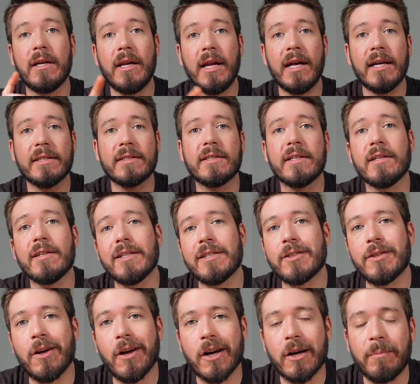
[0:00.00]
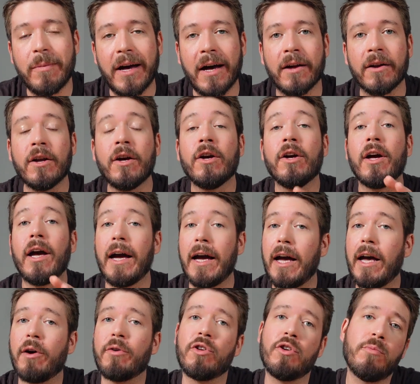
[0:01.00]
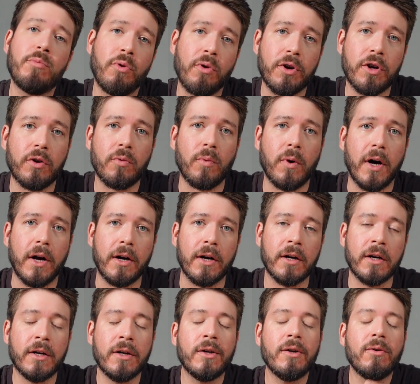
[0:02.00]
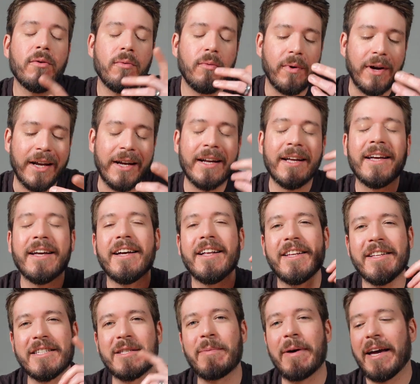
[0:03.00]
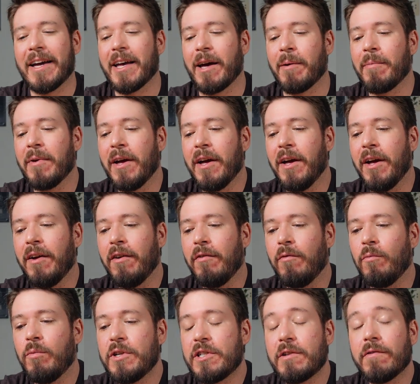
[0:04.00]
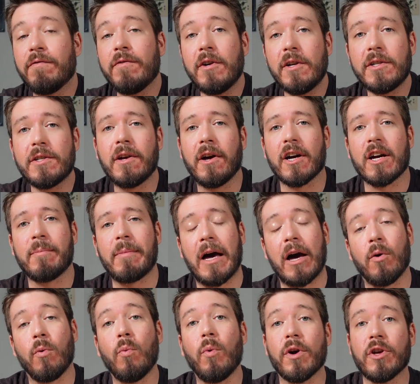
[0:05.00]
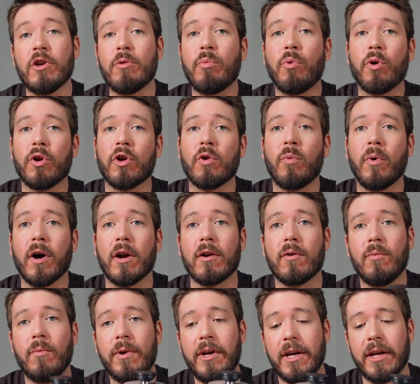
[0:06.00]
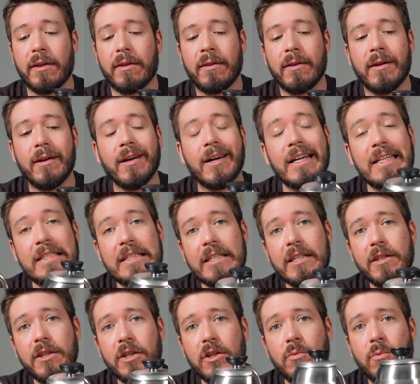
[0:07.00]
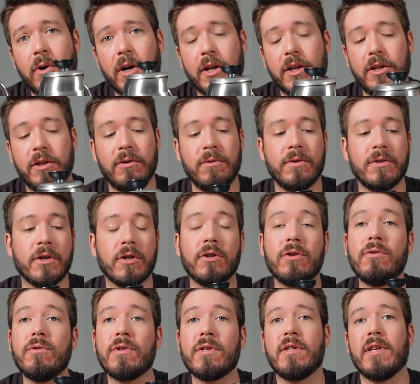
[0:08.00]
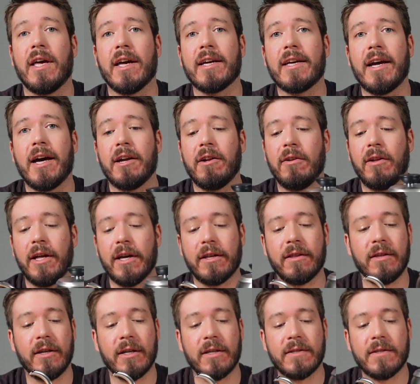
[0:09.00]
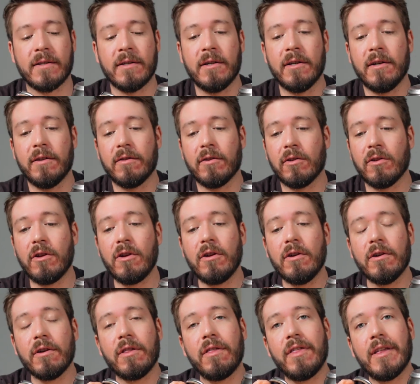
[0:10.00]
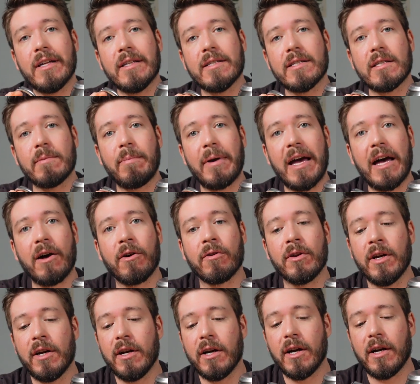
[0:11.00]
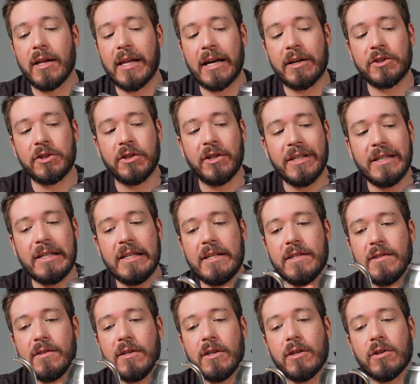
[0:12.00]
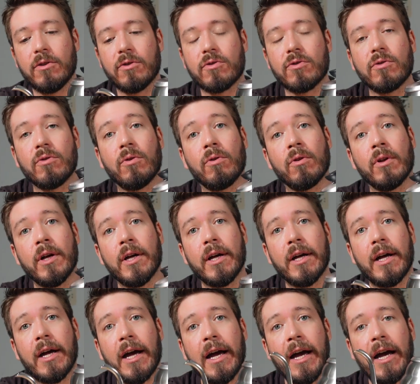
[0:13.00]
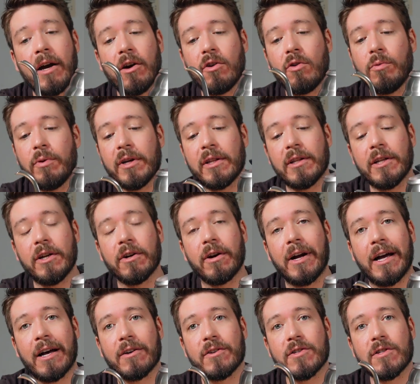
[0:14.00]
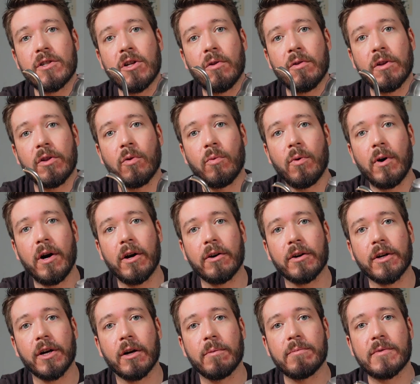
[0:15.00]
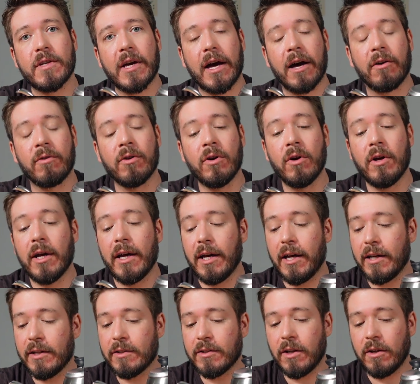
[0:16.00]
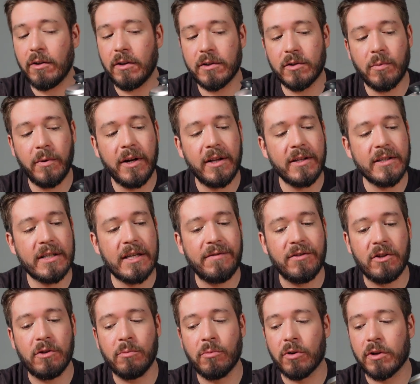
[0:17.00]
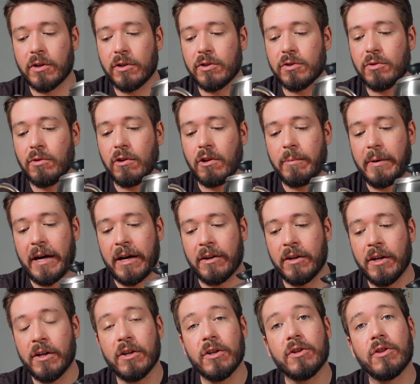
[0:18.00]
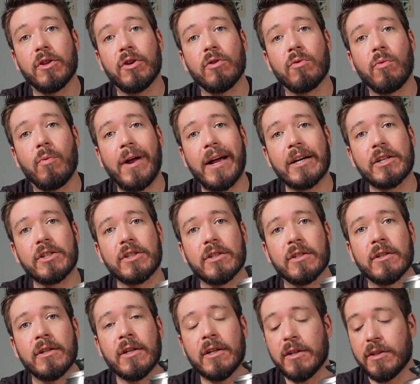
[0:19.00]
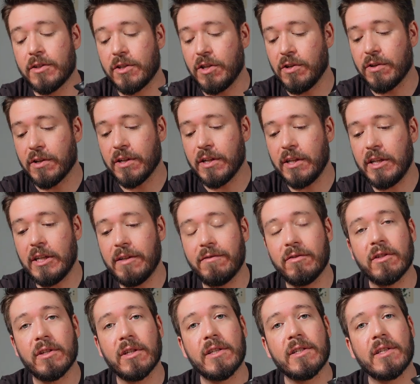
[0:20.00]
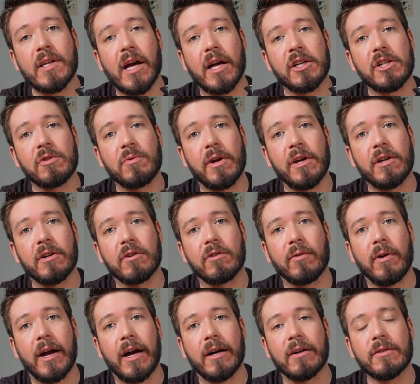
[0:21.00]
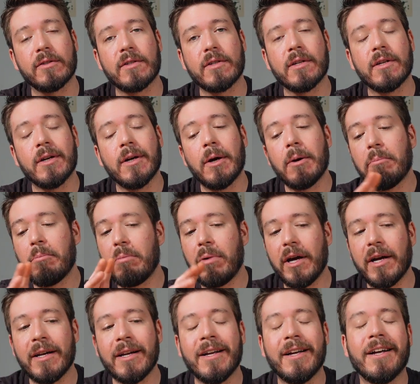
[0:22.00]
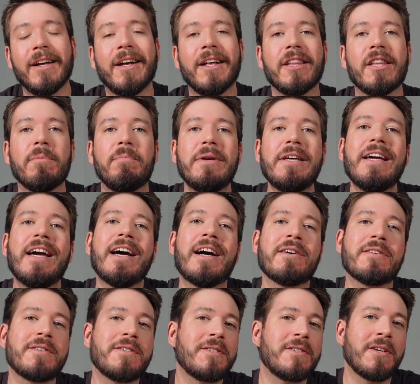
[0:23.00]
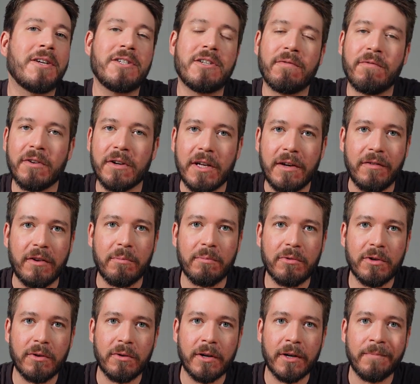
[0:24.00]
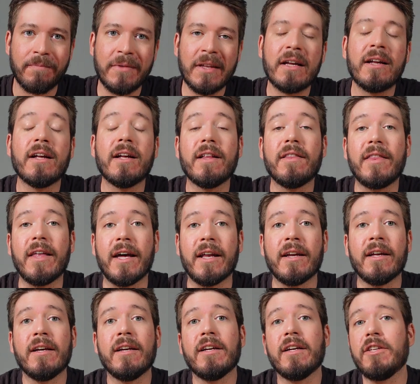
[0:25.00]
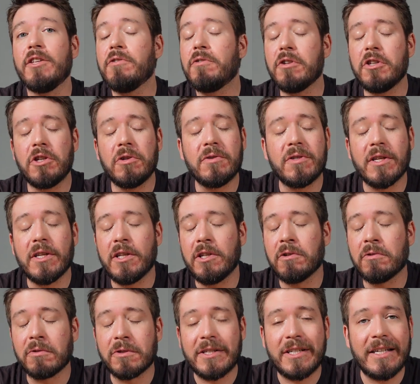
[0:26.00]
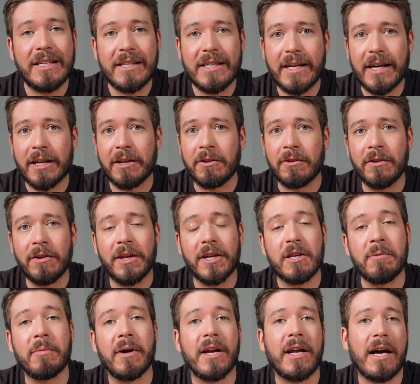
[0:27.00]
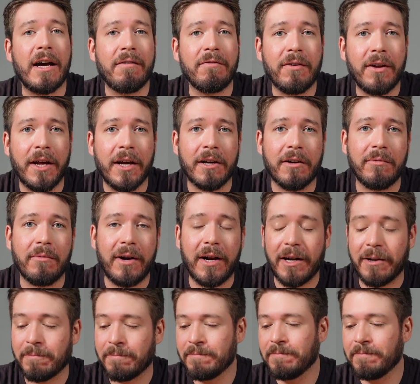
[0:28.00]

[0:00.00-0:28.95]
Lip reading: Next, let's talk about how you pour your water. Wait, let's back up. We should first talk about what you pour your water with. Ideally, you'd want to use a gooseneck kettle like this. The long, thin spout allows you to easily control how quickly or how slowly the water comes out, as well as giving you more control about the direction so you can evenly saturate your grounds. But the Bee House is such a forgiving brewer that you can use any old tea kettle that you might have lying around.